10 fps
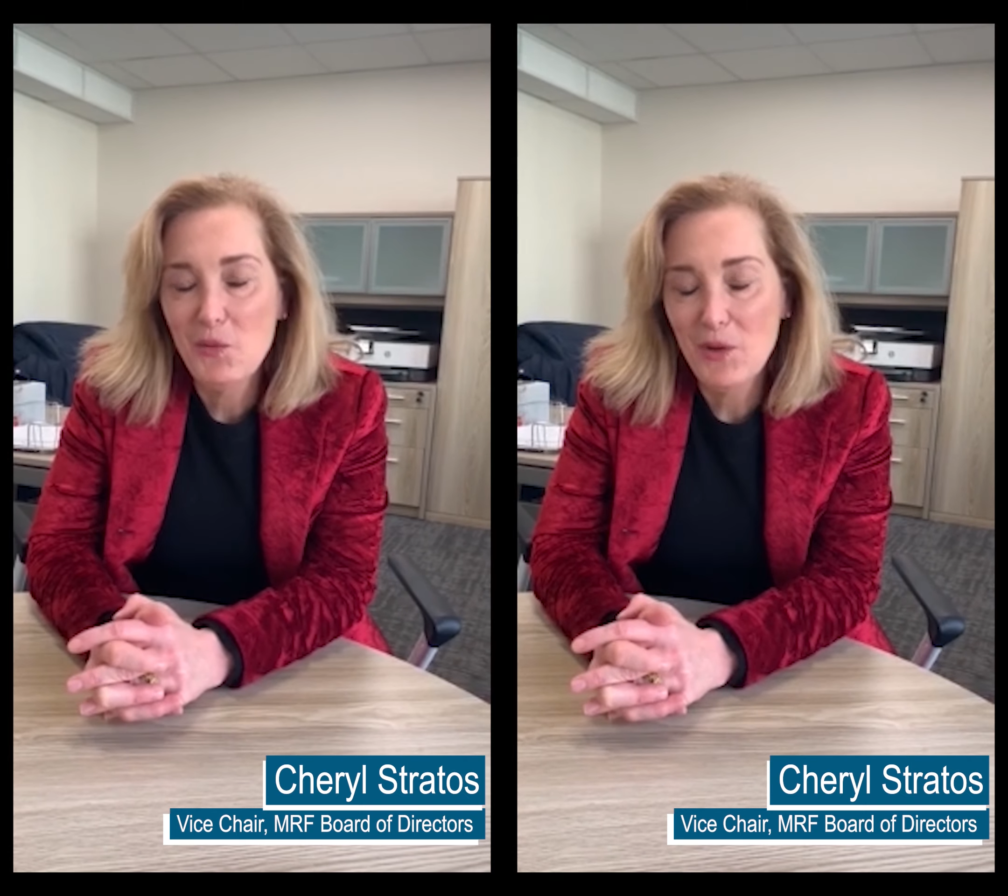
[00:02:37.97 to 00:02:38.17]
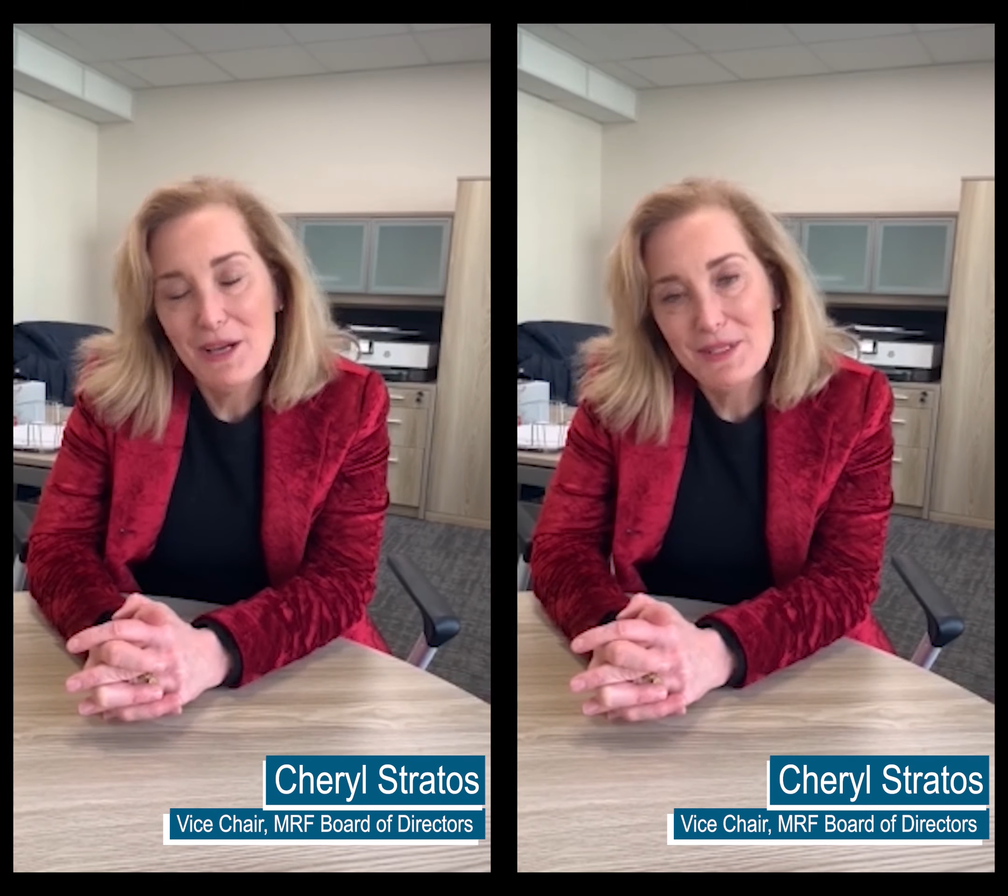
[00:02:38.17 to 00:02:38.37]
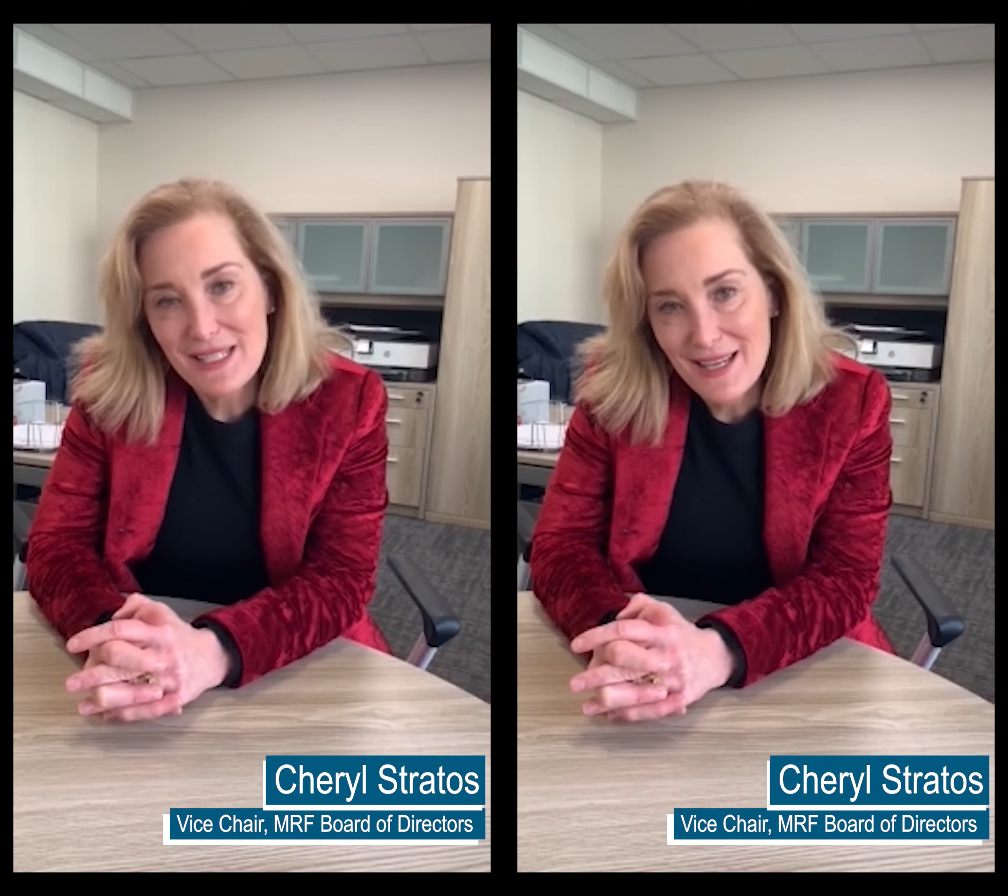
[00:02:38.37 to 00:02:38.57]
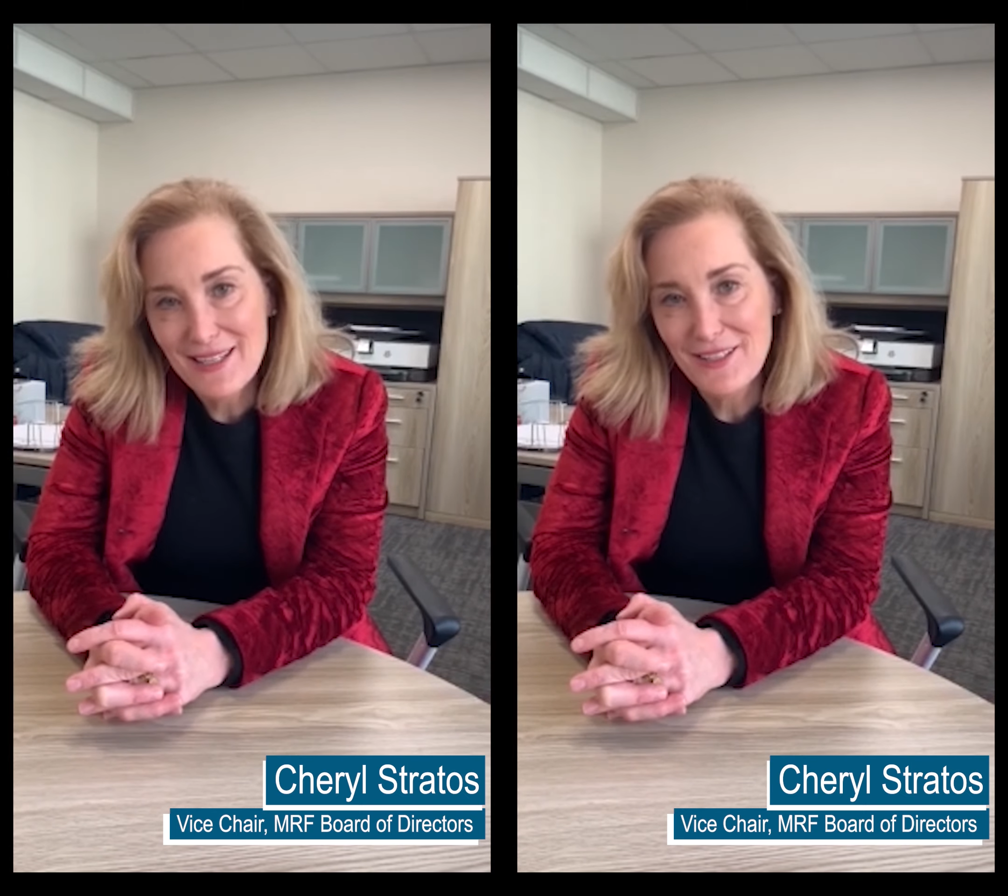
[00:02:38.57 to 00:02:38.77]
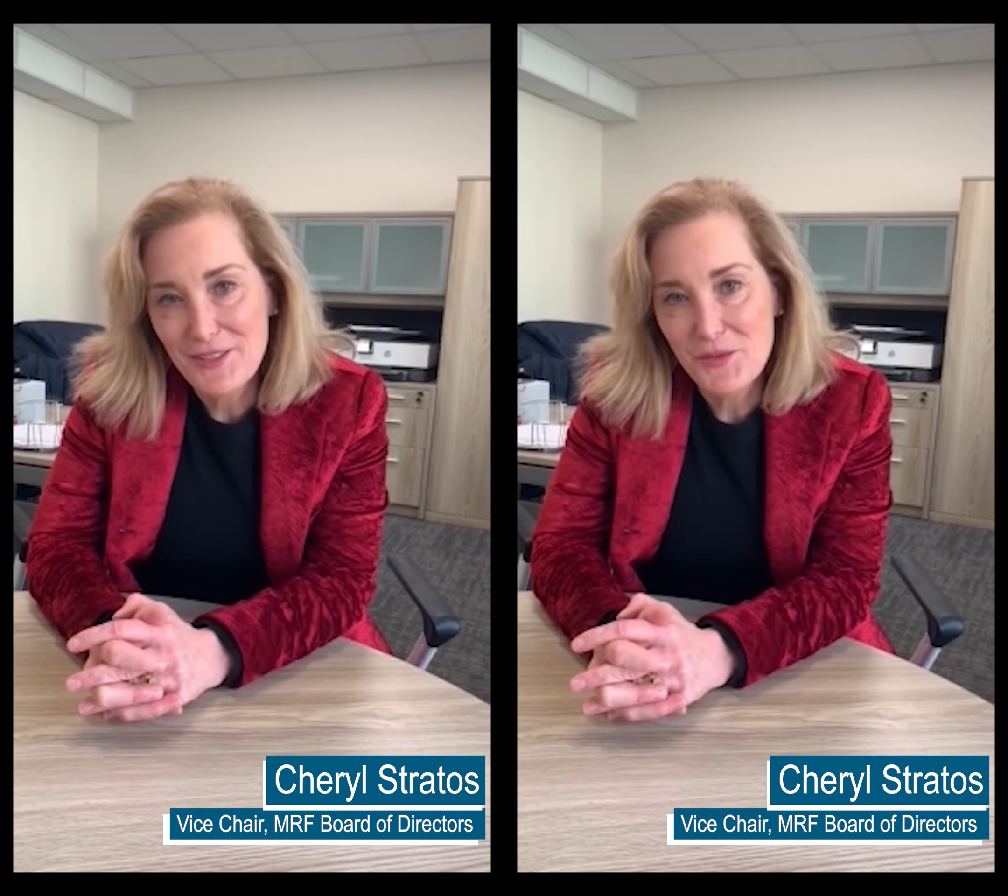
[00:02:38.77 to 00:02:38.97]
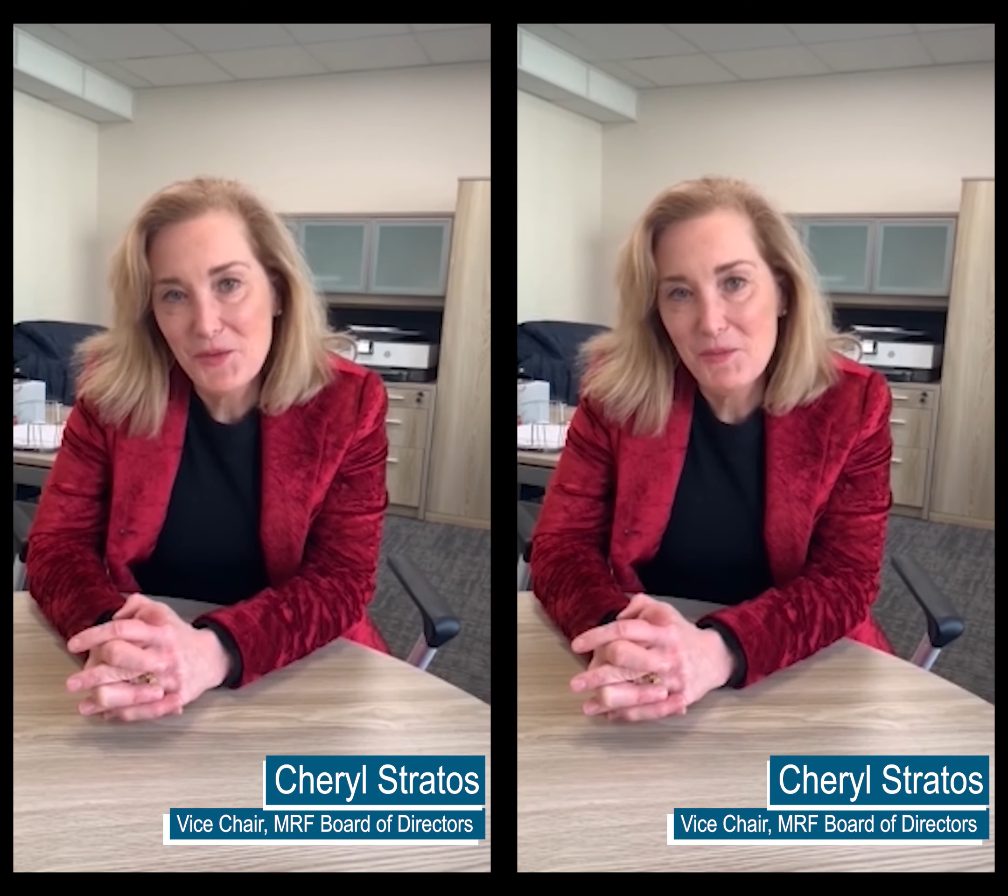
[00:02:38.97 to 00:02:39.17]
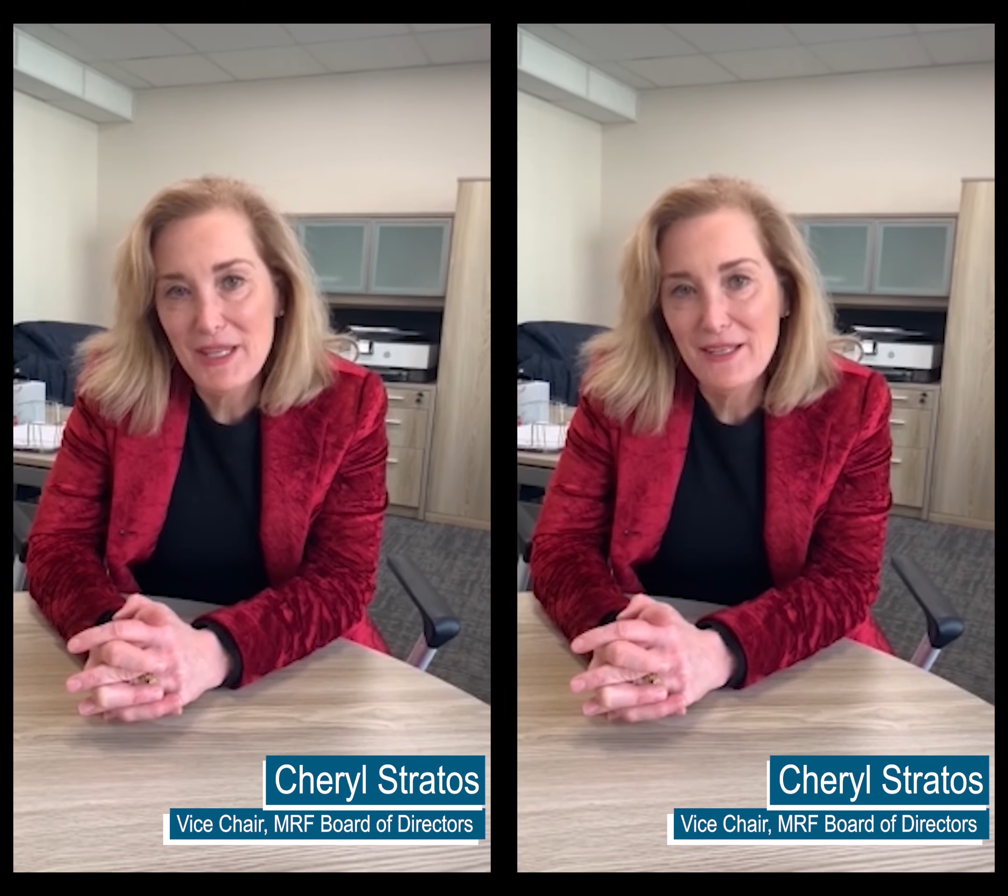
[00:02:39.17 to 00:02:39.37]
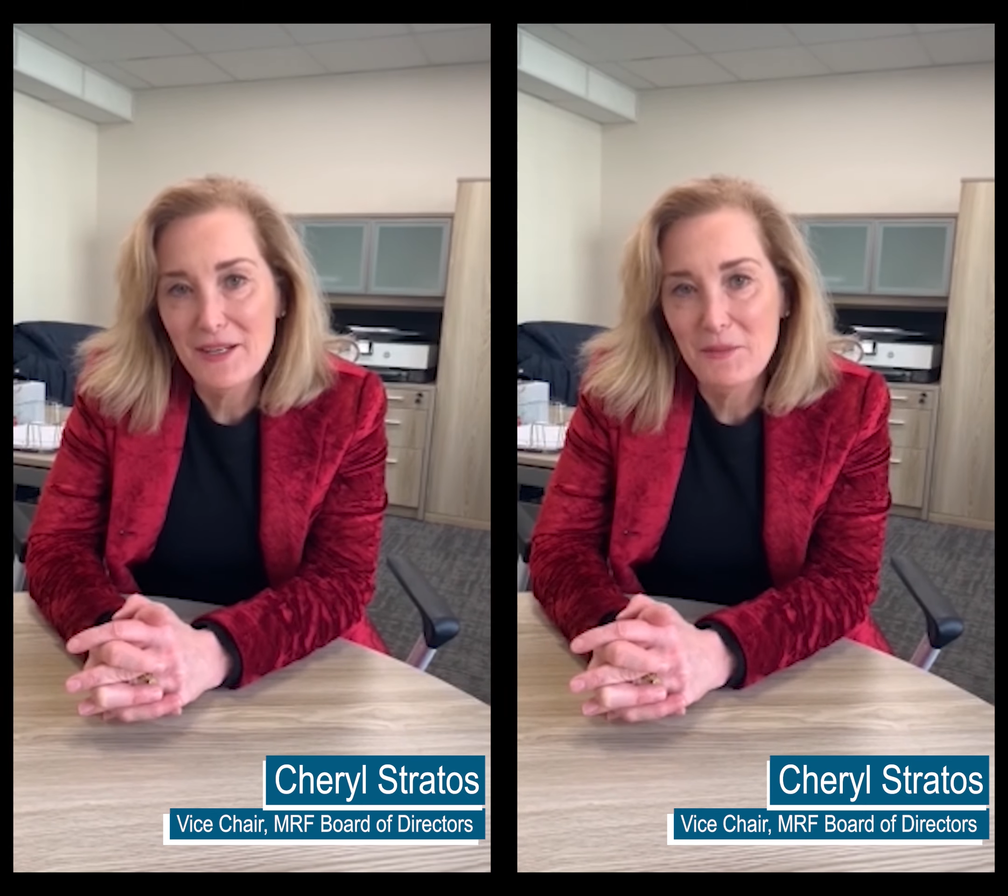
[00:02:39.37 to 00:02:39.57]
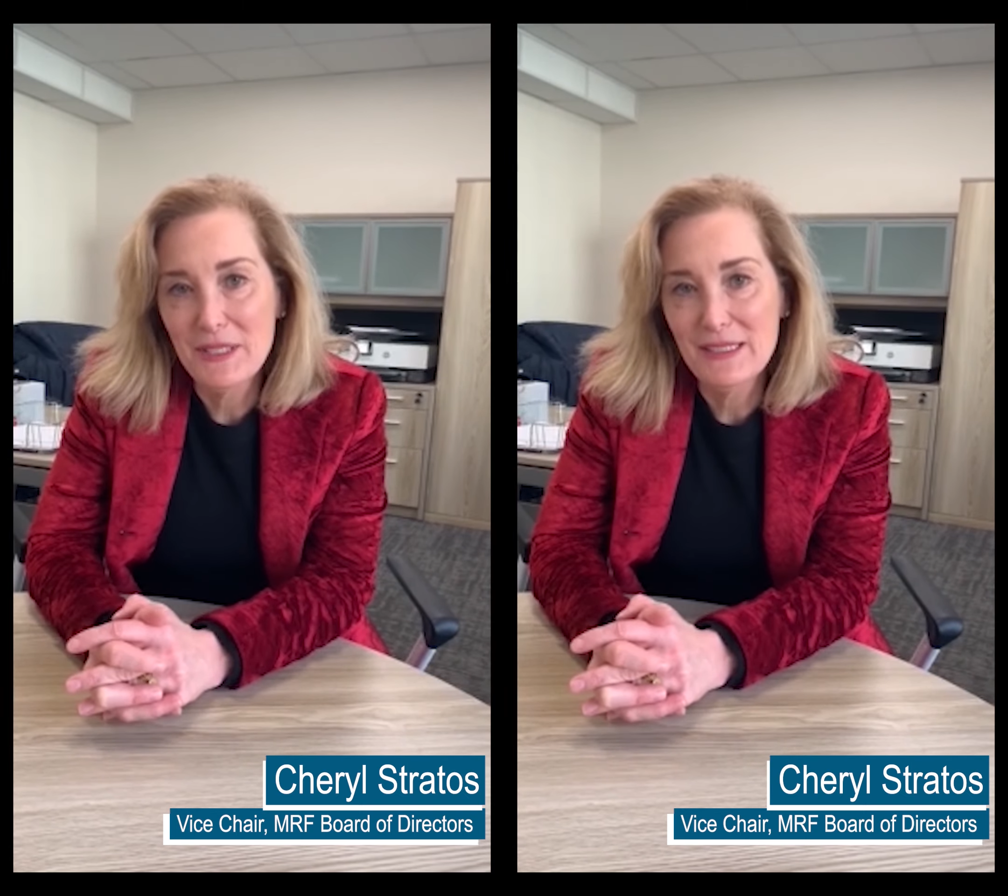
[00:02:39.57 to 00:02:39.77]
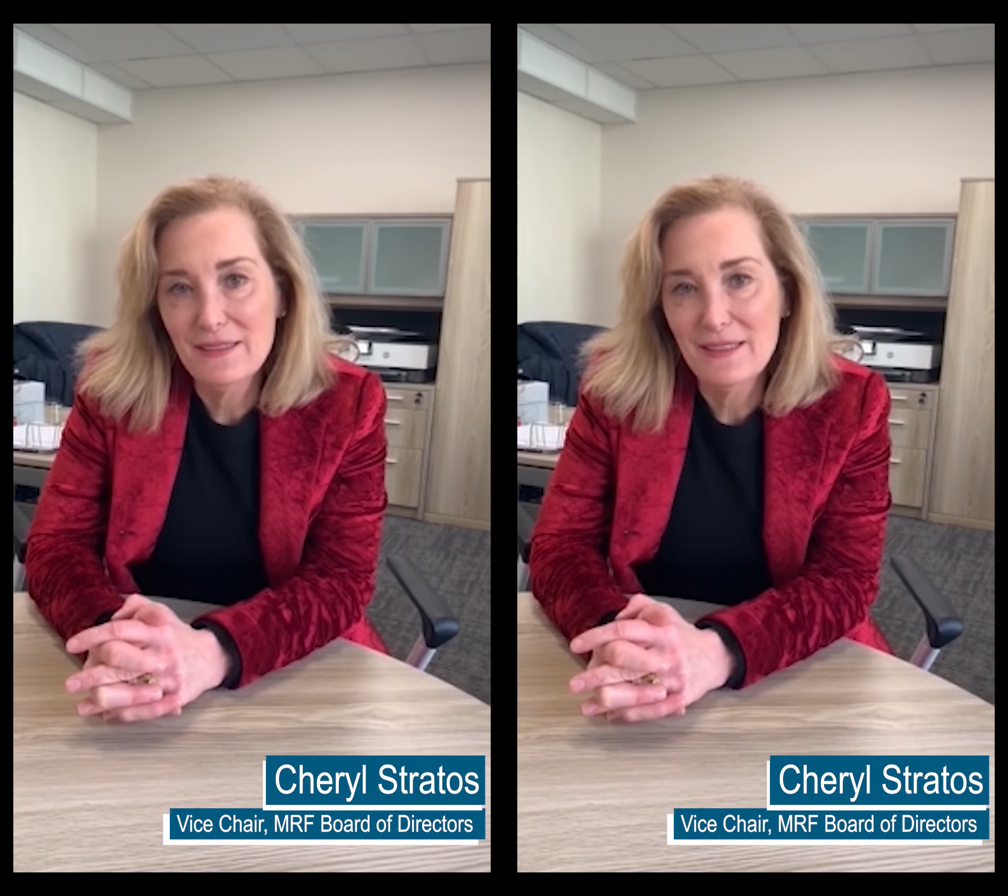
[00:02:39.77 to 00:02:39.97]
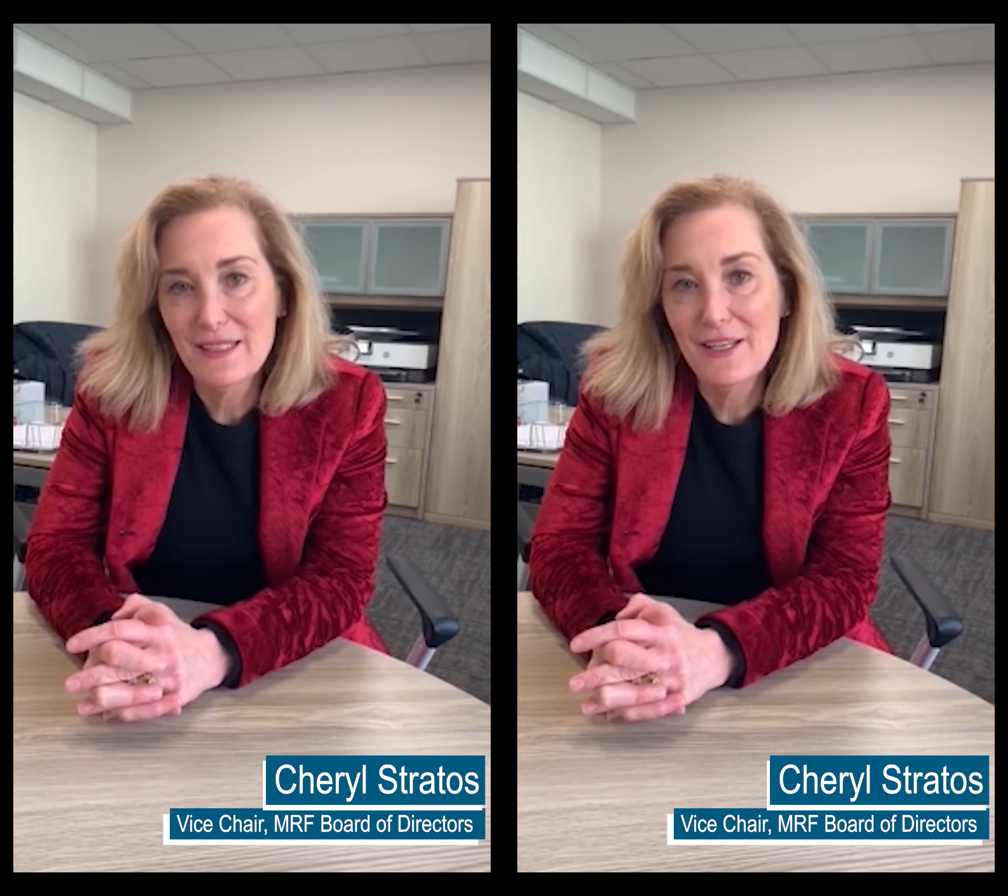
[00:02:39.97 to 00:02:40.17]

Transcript: When I was diagnosed with melanoma